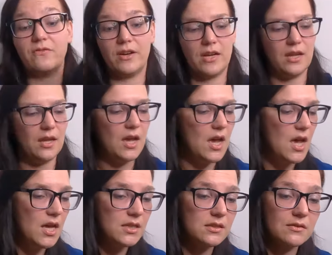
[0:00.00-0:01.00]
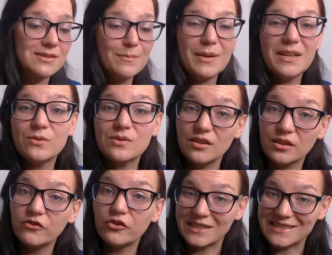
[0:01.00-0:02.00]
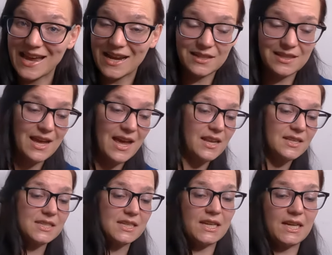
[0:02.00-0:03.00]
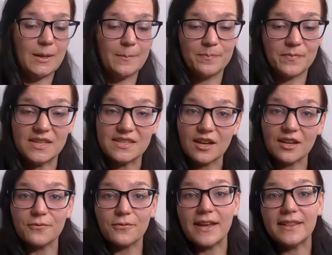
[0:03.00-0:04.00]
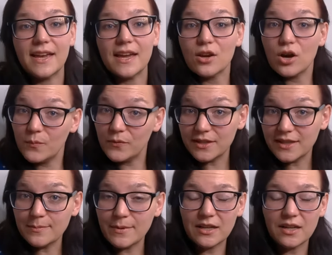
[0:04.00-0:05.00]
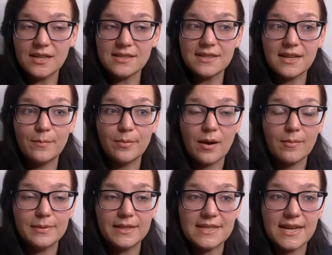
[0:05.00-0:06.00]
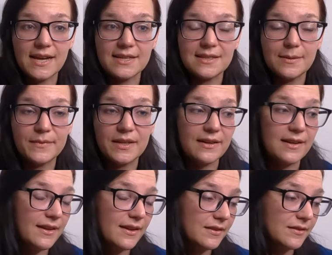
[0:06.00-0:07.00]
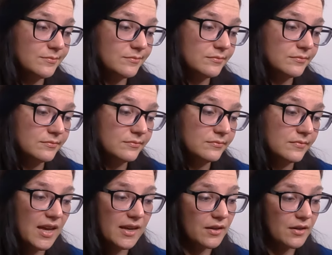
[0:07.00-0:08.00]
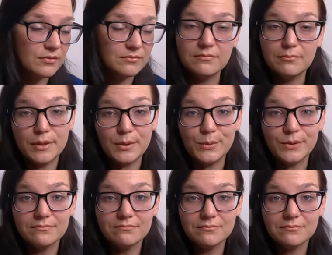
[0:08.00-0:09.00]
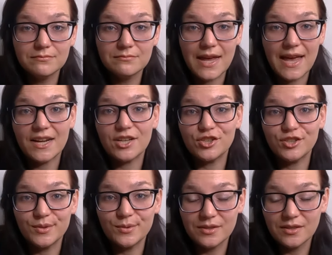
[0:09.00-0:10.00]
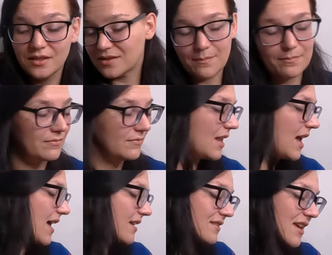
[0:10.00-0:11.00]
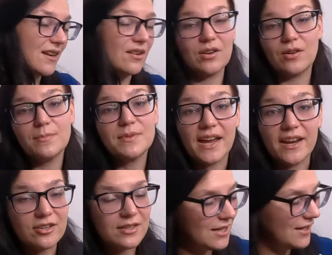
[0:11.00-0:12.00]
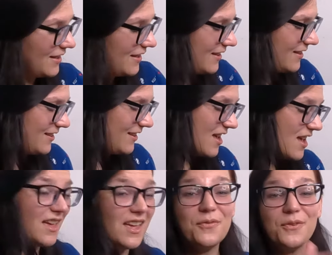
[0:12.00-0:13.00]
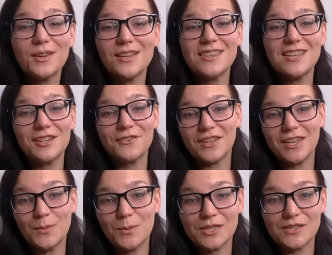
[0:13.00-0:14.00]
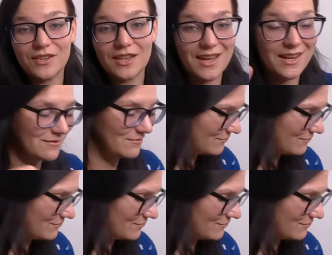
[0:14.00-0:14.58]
funny. So somebody who's looking for exactly that um, is gonna find that hopefully in my closet. I'll probably tag something like, I don't know, mood, attitude, something. I, I don't know, I'm tired. If you can think of keywords for that,